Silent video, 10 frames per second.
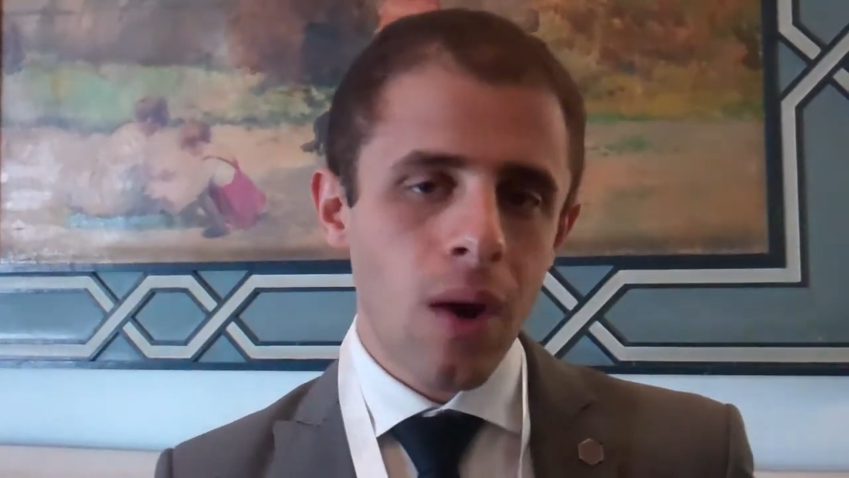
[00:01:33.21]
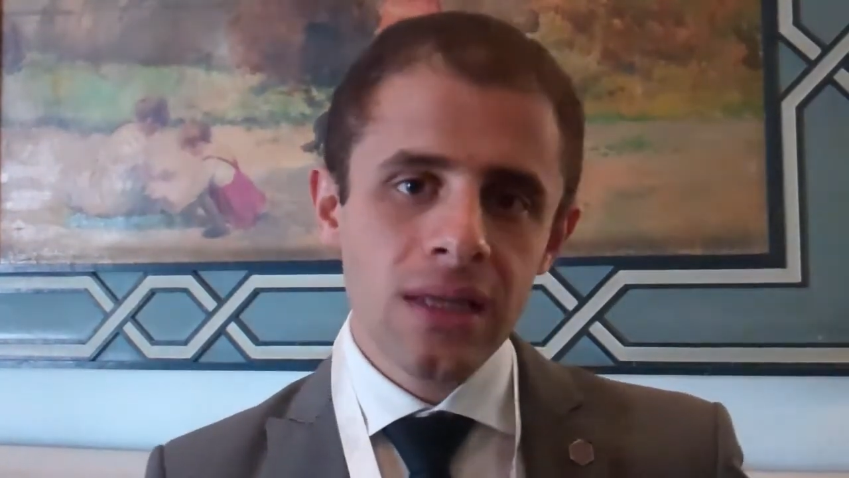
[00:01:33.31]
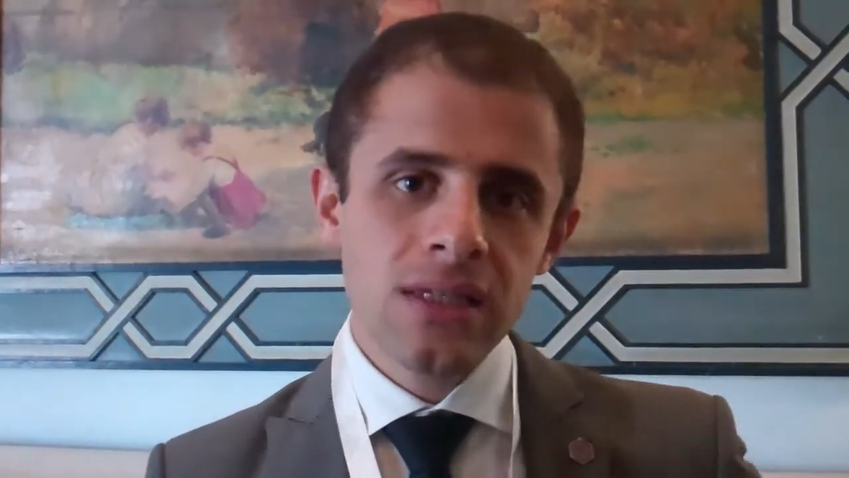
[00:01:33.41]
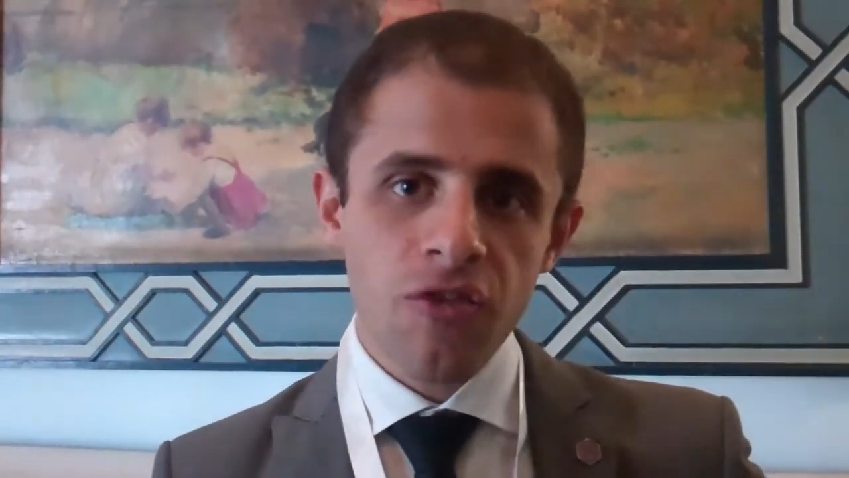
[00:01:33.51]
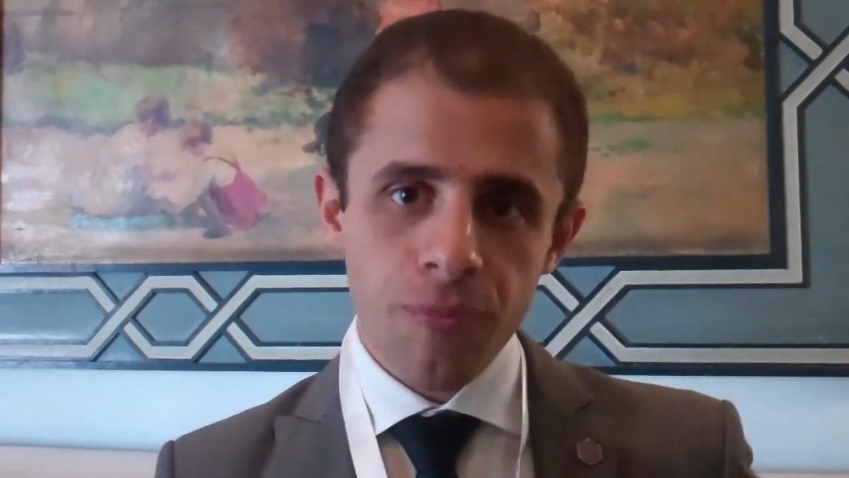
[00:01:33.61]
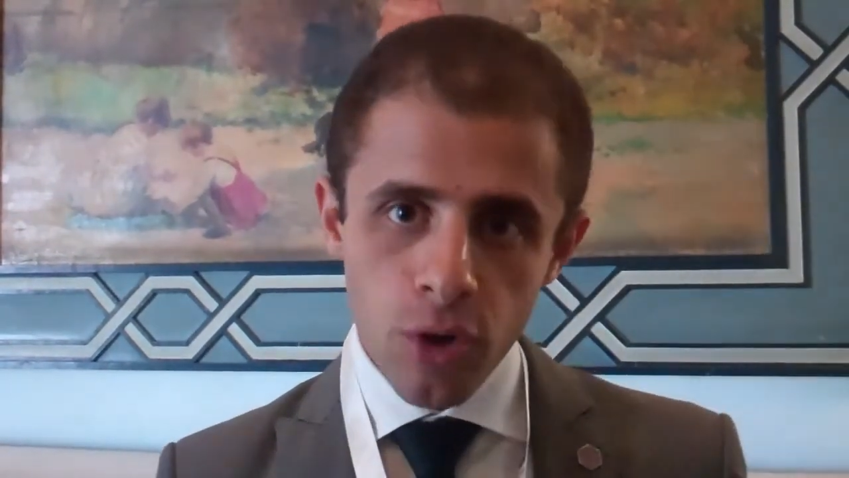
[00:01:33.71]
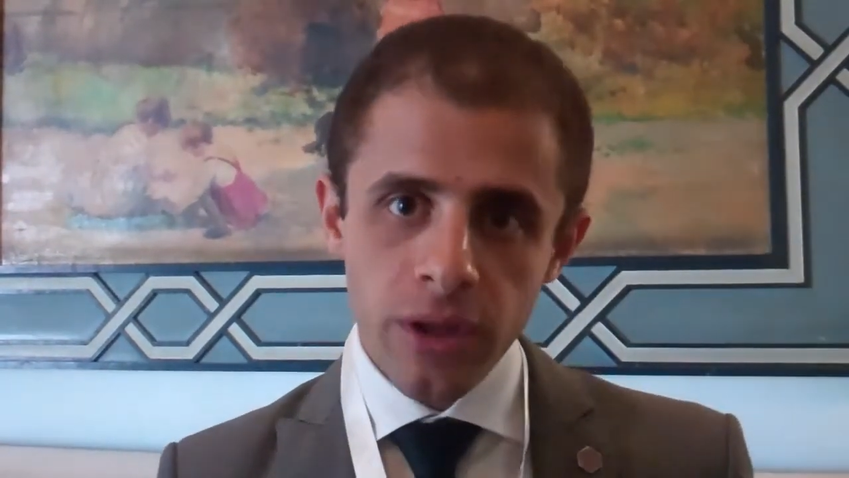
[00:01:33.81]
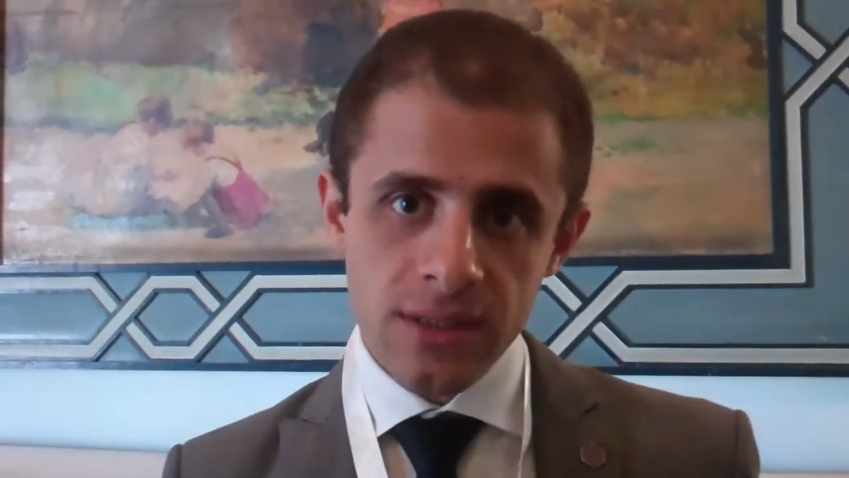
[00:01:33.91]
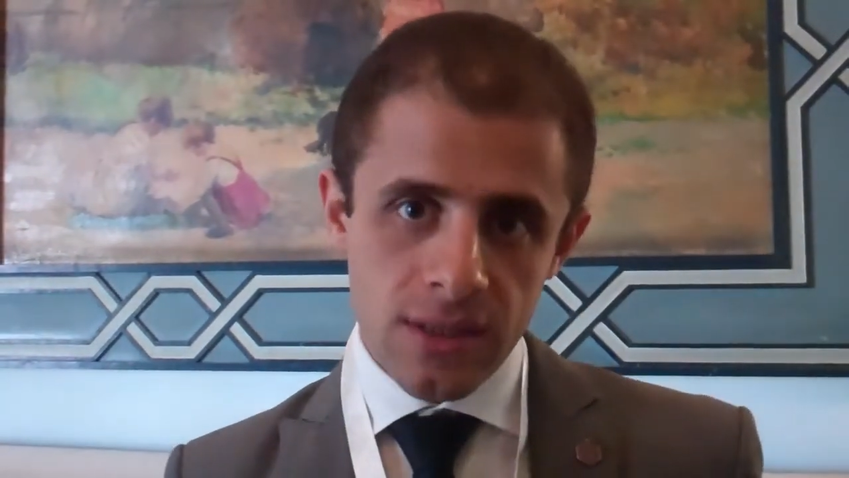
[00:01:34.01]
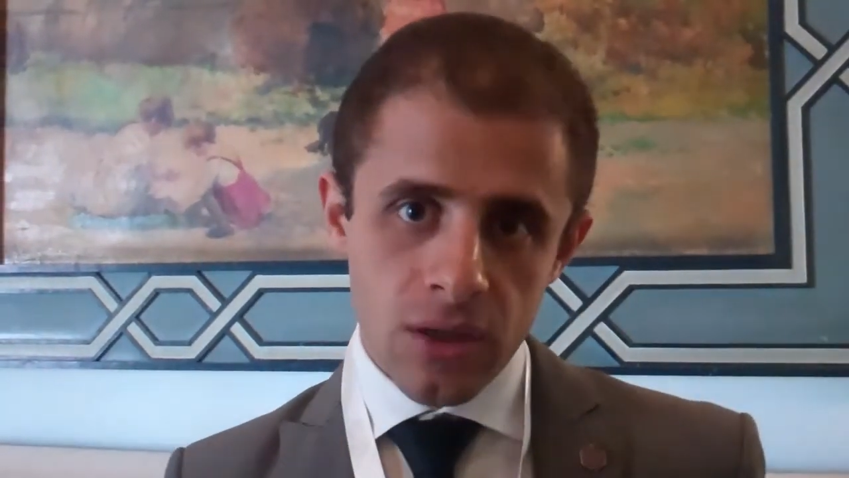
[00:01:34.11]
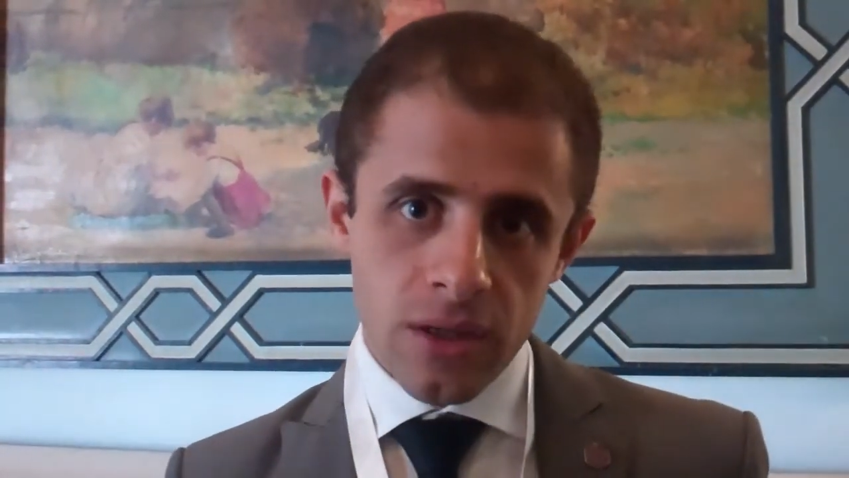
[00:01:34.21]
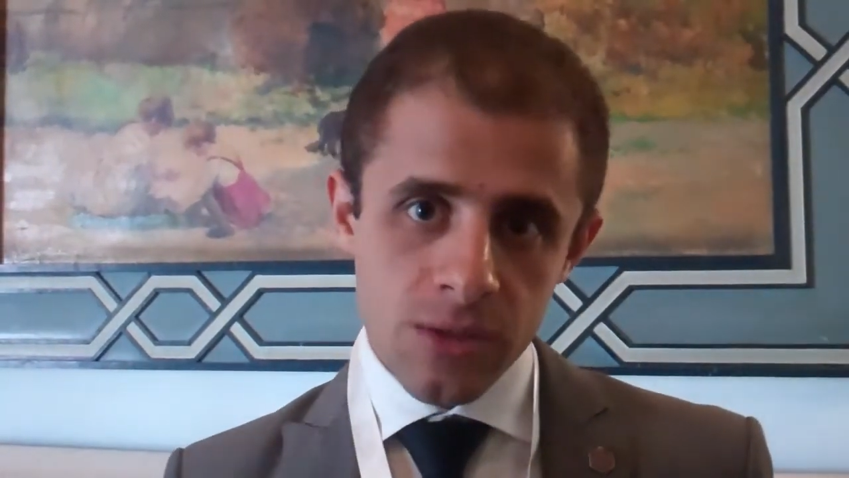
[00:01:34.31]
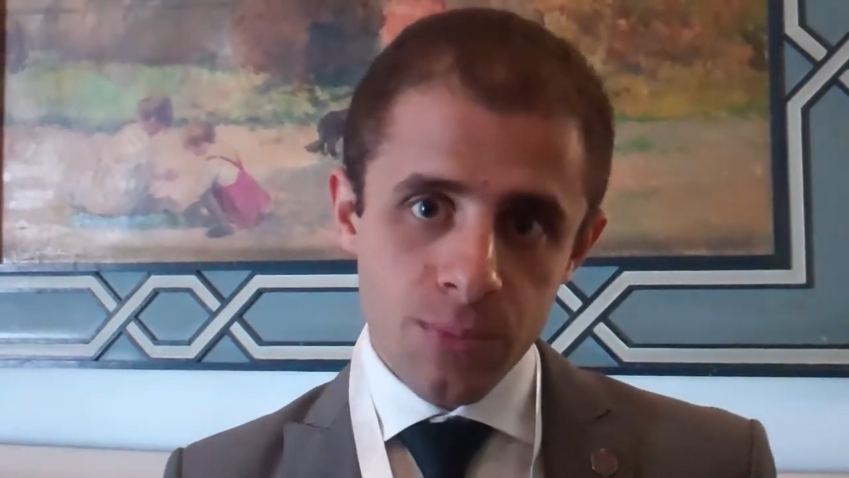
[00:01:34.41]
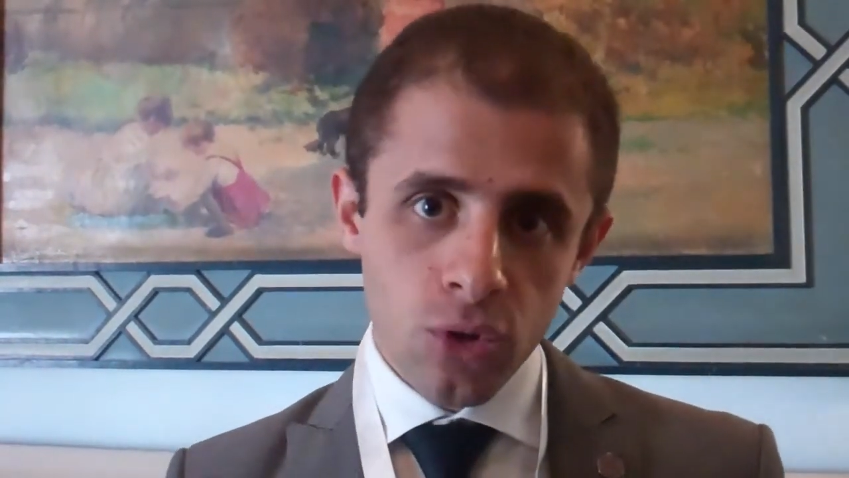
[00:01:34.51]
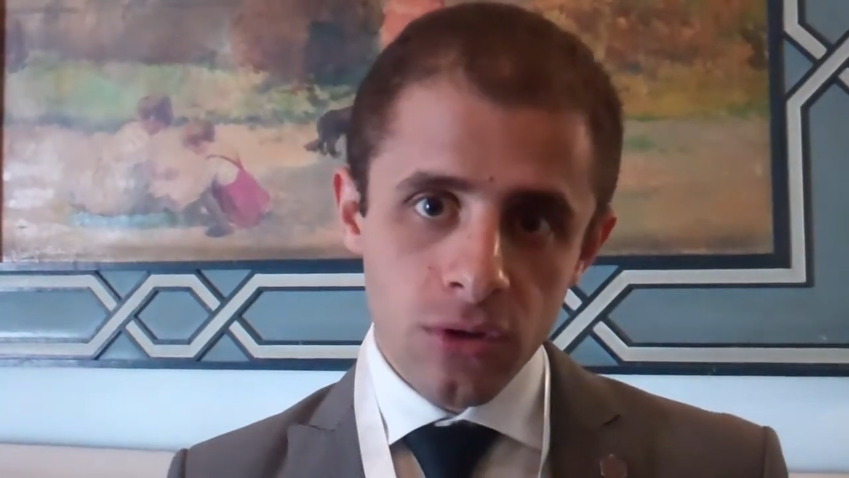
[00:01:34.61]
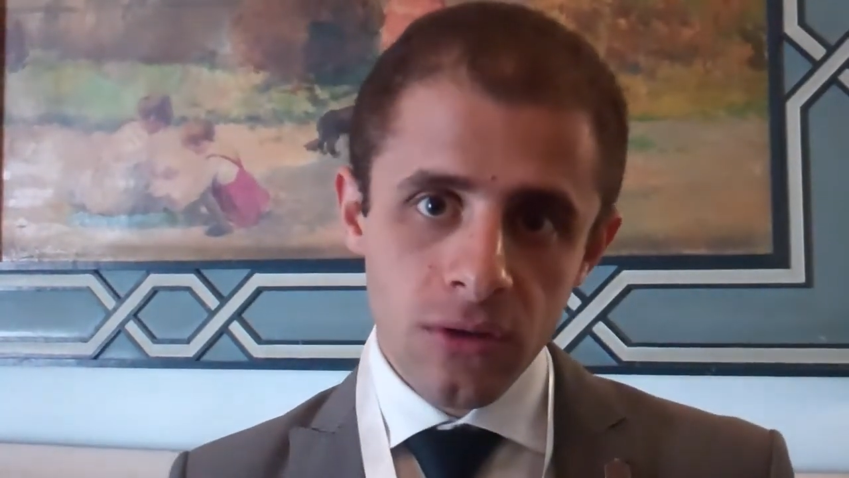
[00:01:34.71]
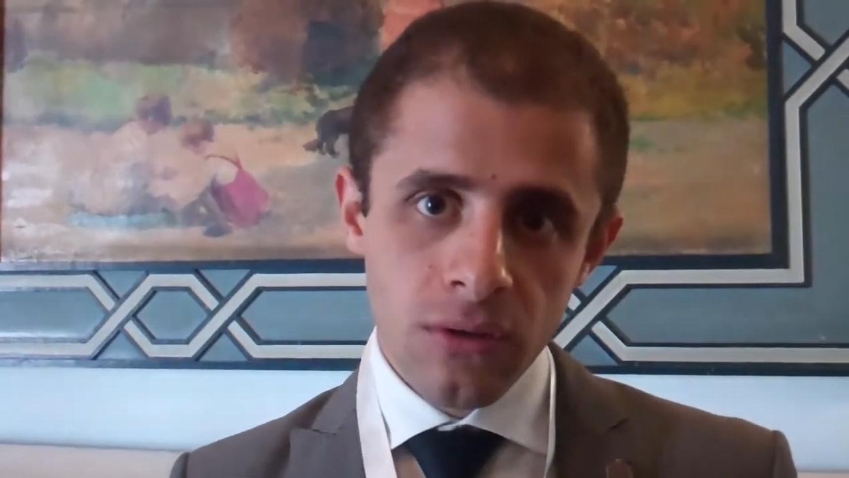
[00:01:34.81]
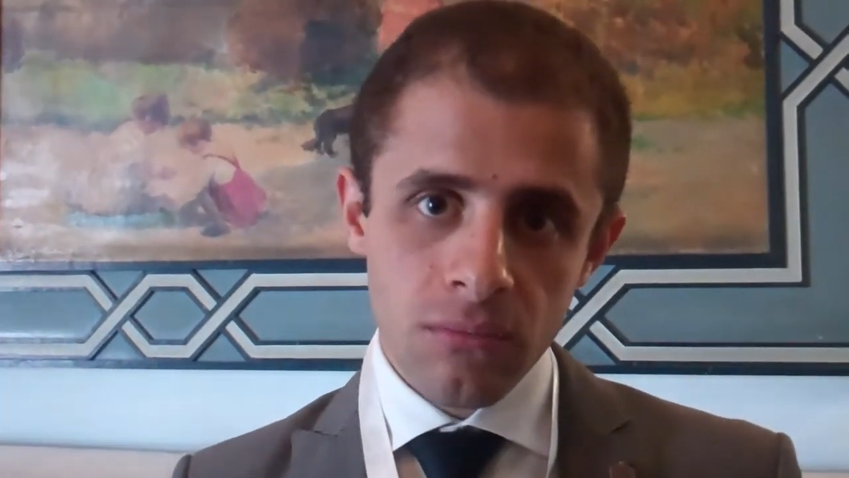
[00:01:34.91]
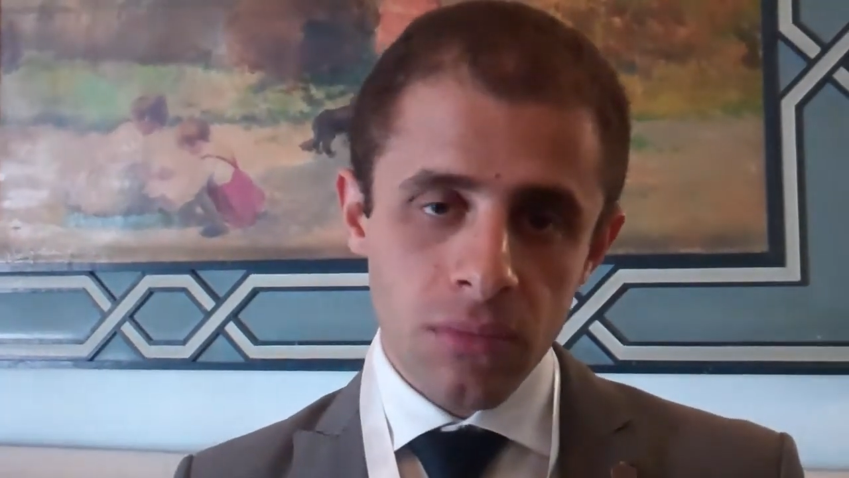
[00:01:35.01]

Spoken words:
quality of products that are exported,